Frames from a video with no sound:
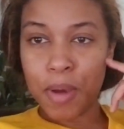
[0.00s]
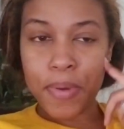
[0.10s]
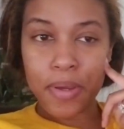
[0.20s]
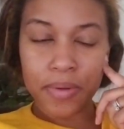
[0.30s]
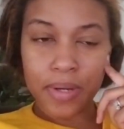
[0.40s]
up
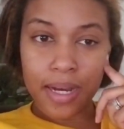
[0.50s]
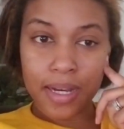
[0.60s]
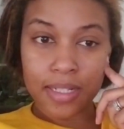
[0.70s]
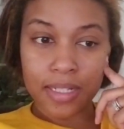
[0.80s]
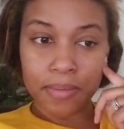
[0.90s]
here, you
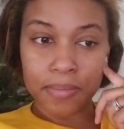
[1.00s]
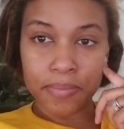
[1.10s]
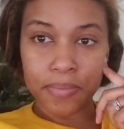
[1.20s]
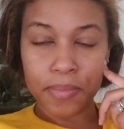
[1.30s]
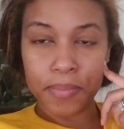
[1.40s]
guys.
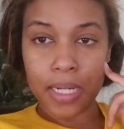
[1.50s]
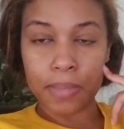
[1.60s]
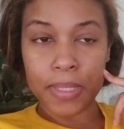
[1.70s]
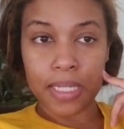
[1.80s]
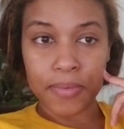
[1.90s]
I'm about to
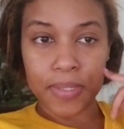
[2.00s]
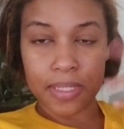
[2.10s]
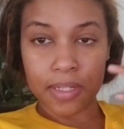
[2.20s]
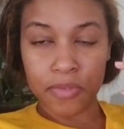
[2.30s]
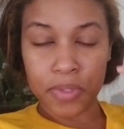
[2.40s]
be done with this
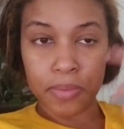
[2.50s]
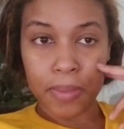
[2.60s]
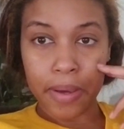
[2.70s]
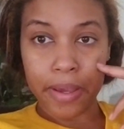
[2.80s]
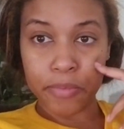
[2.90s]
interview,
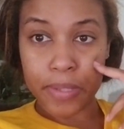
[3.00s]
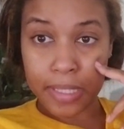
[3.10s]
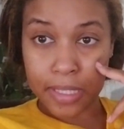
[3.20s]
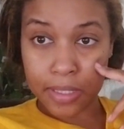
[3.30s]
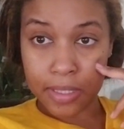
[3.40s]
about halfway
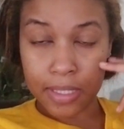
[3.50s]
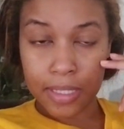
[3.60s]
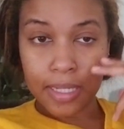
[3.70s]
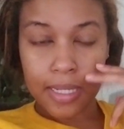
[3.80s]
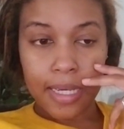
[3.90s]
done,
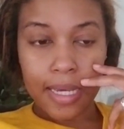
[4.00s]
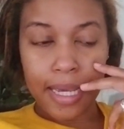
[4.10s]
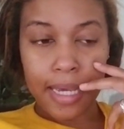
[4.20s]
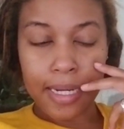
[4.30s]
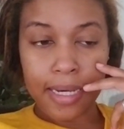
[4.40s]

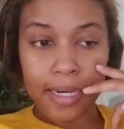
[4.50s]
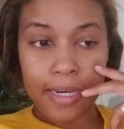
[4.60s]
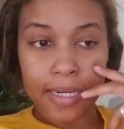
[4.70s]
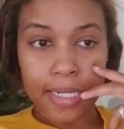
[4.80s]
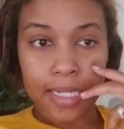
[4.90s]
and
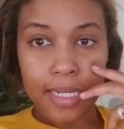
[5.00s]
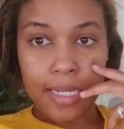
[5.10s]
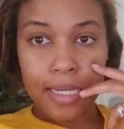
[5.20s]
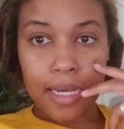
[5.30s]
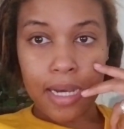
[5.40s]

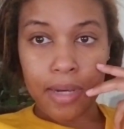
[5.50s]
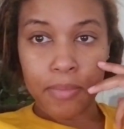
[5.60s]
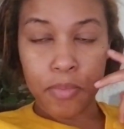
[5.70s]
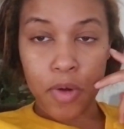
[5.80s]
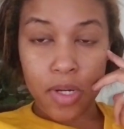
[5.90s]

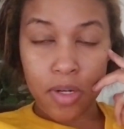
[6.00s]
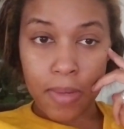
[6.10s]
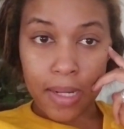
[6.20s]
I'm working on my